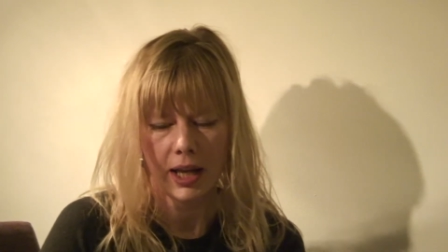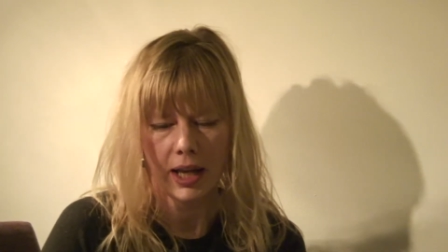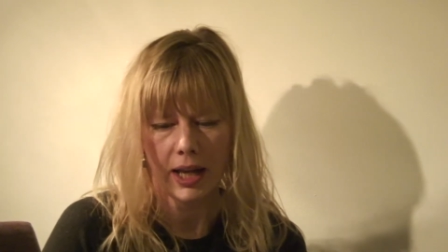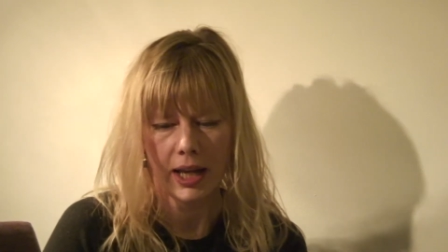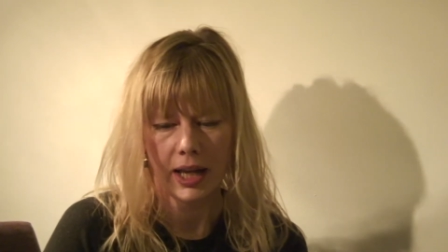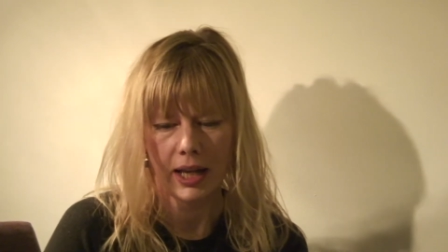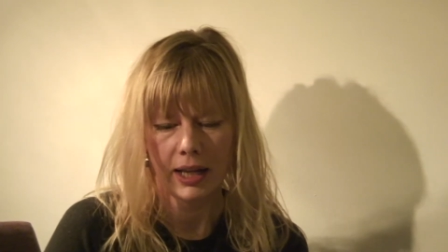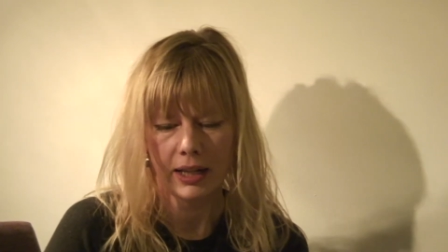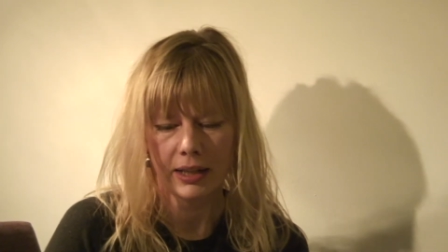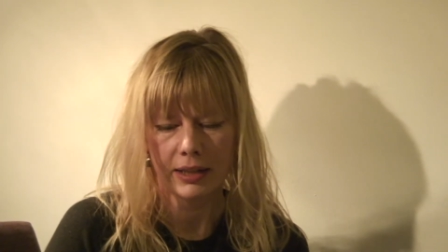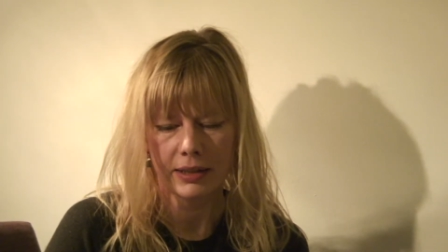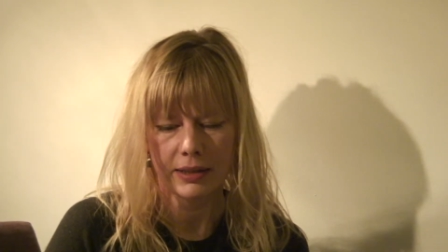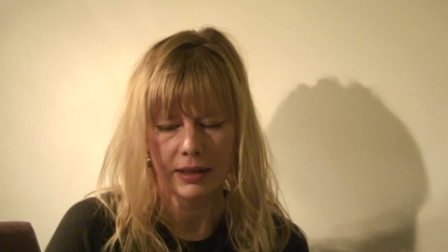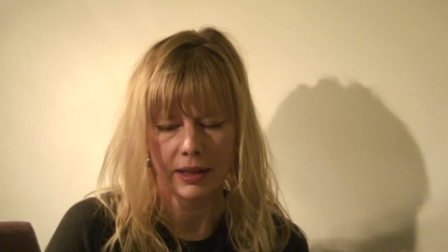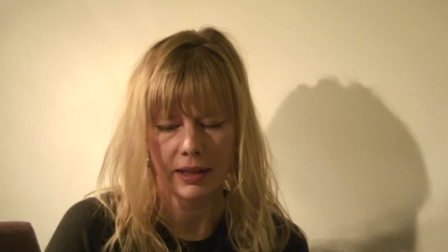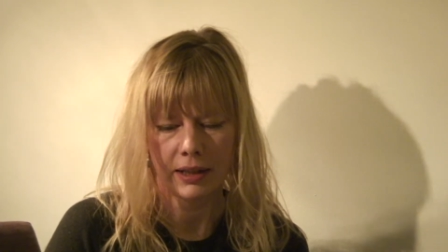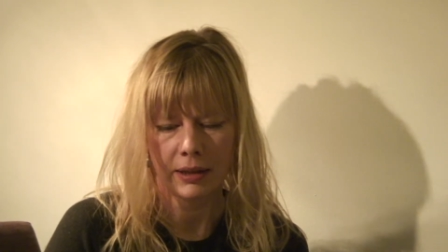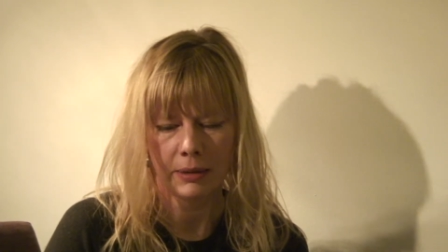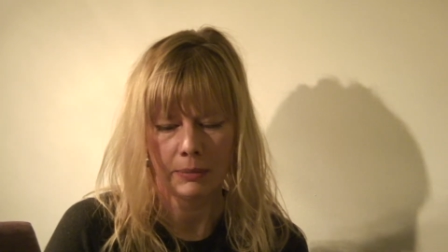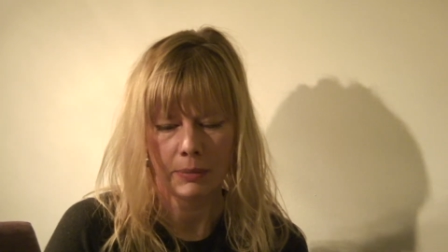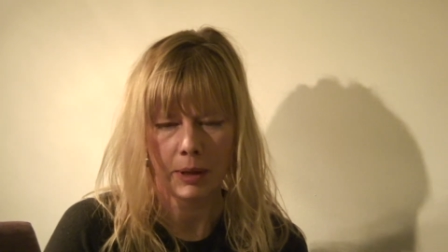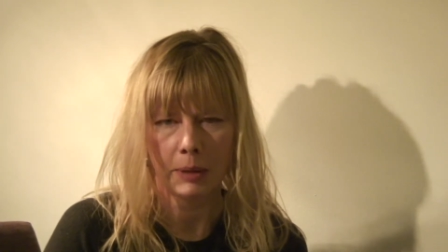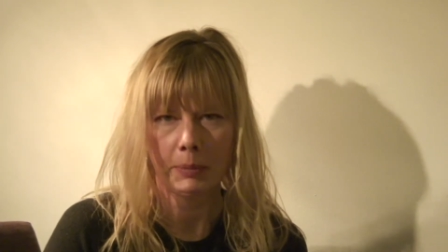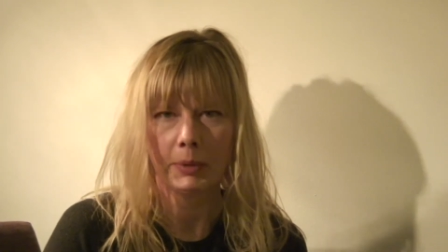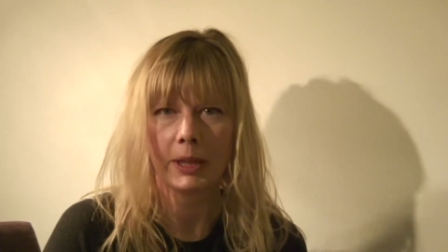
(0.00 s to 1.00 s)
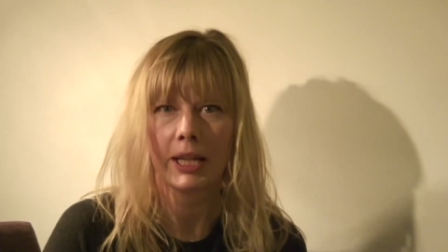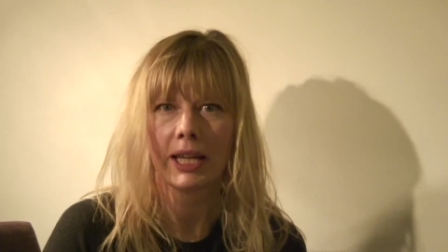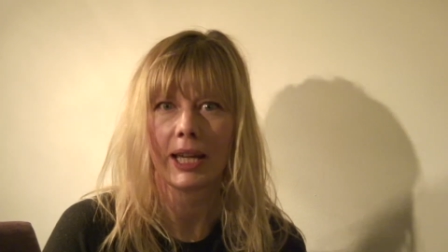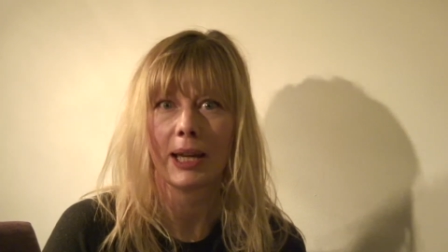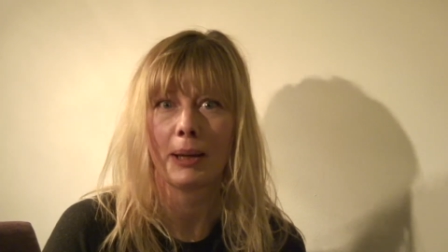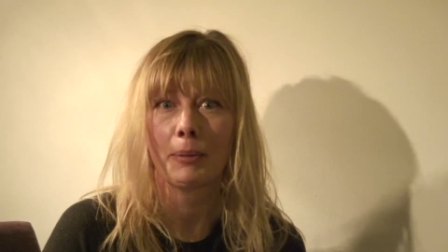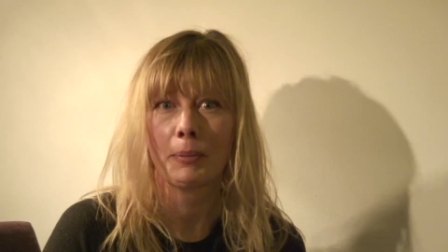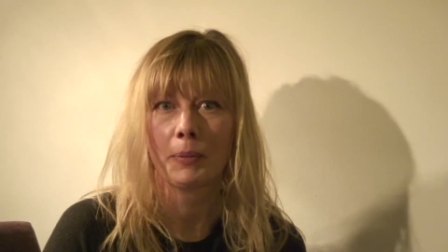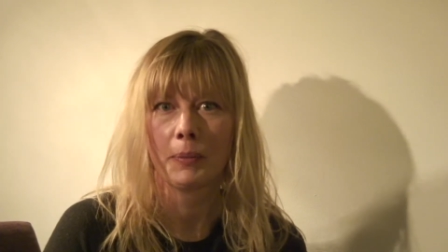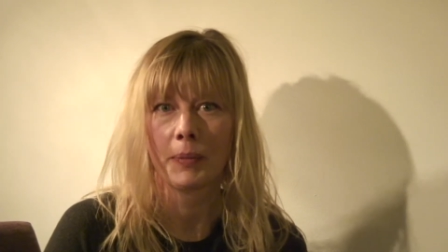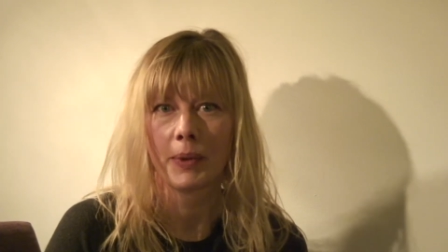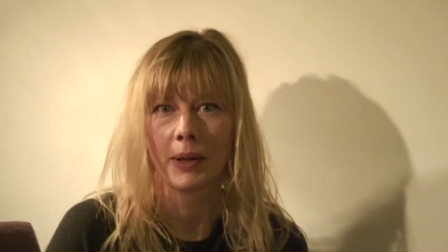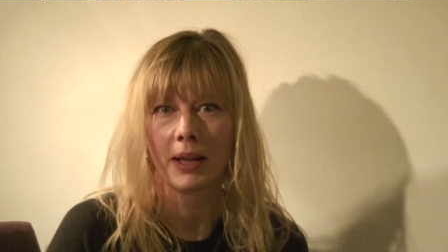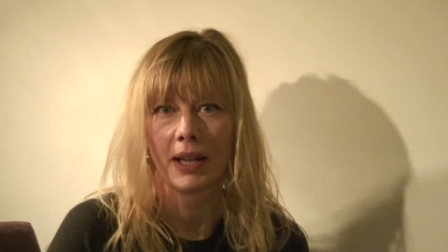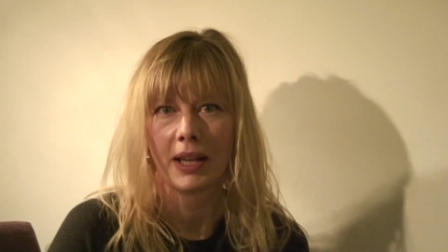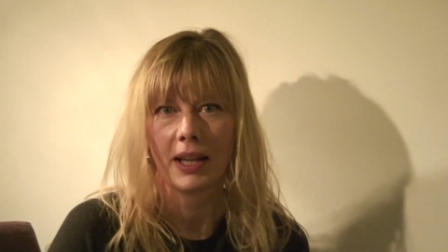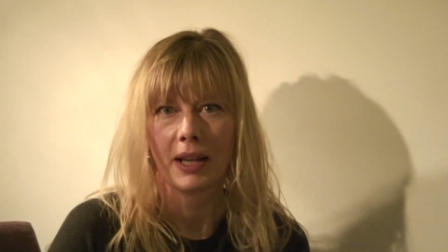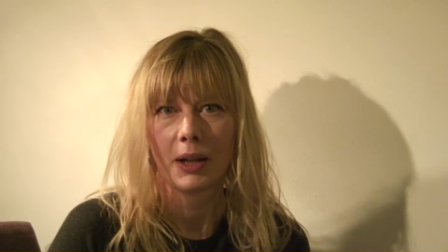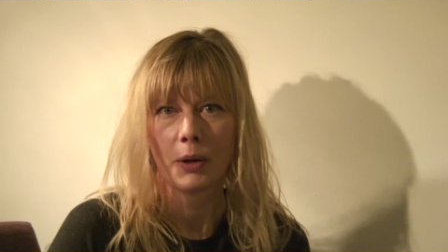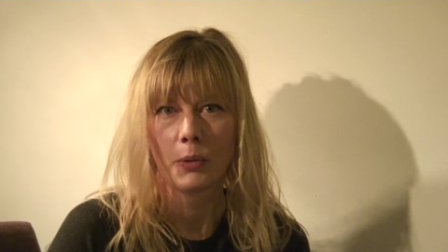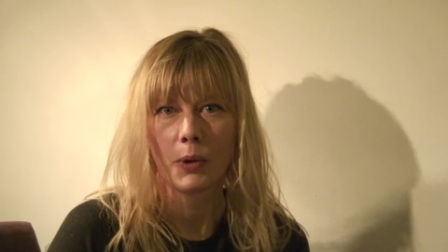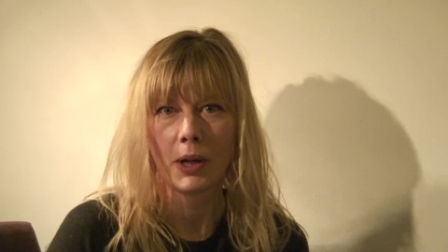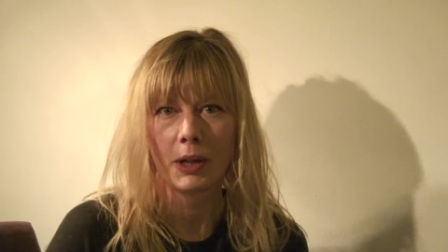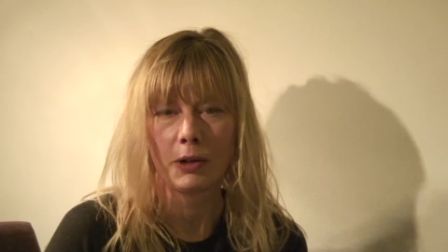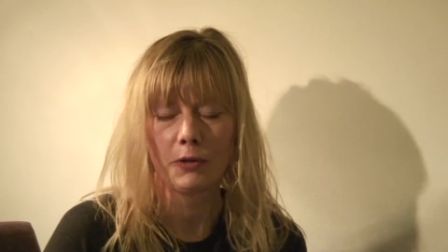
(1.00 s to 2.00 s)
and I became
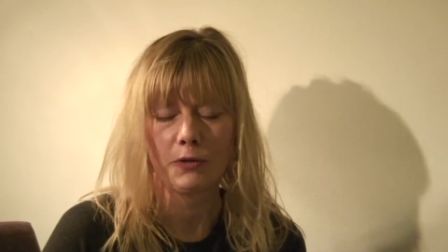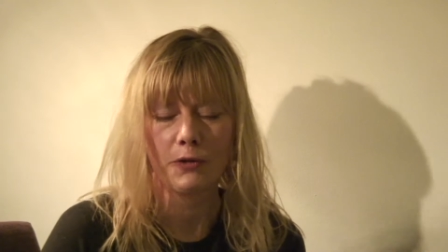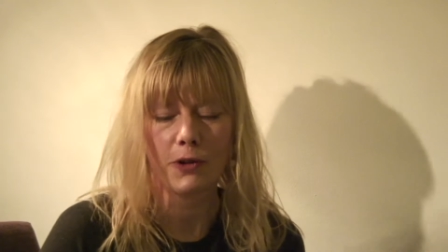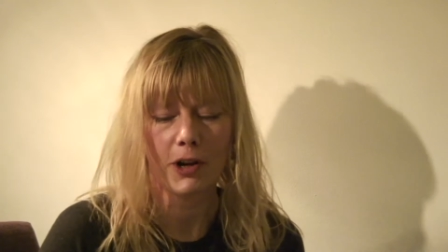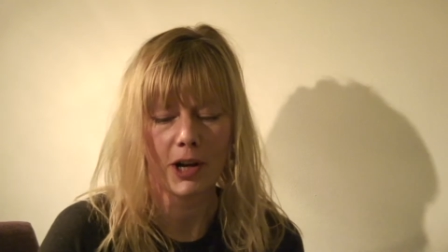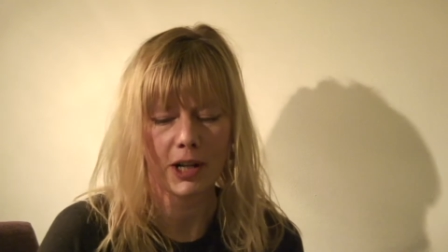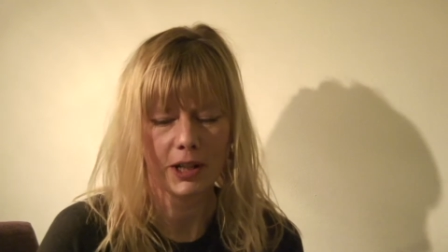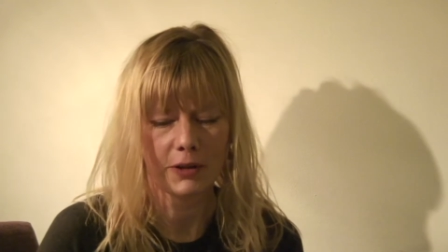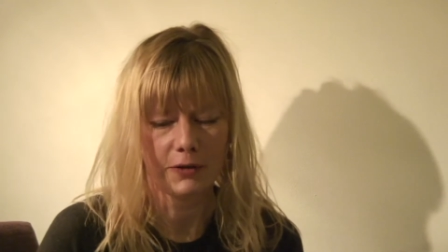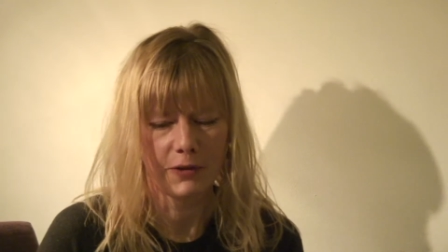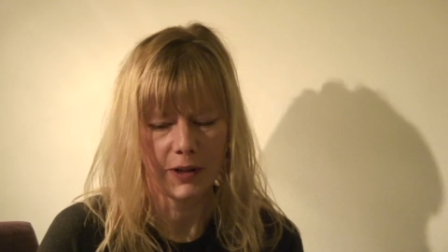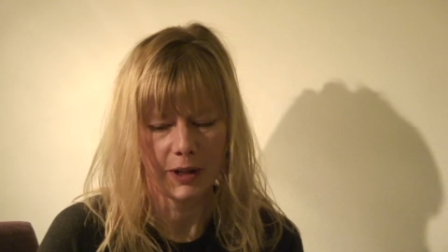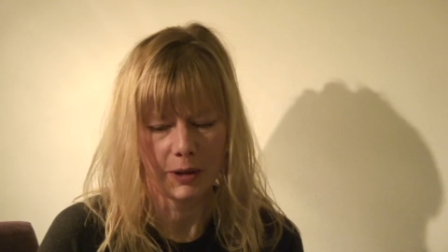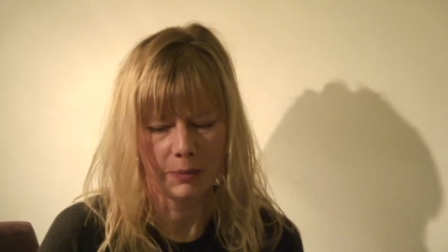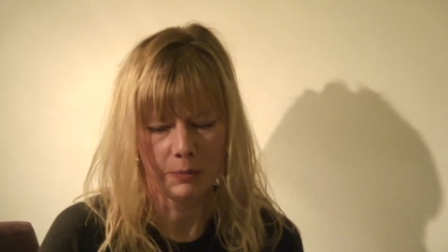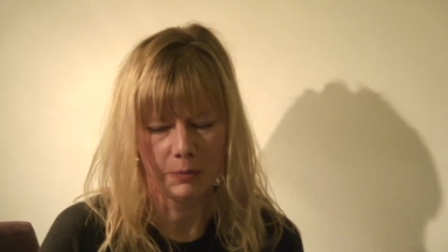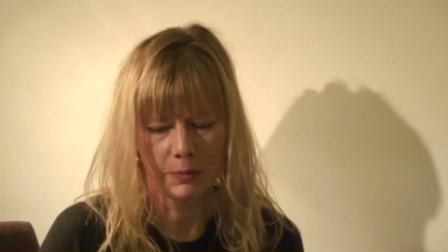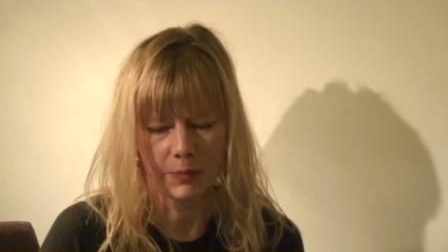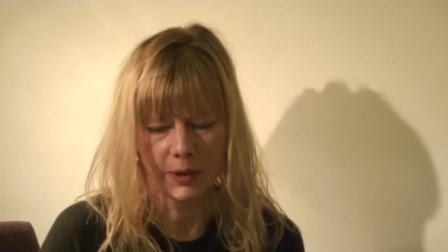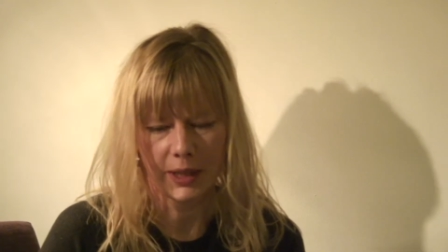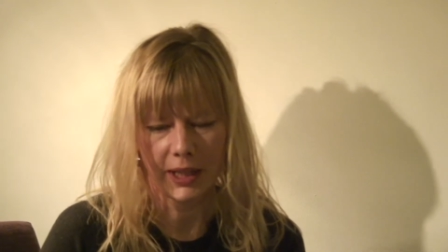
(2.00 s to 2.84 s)
quite fond of him.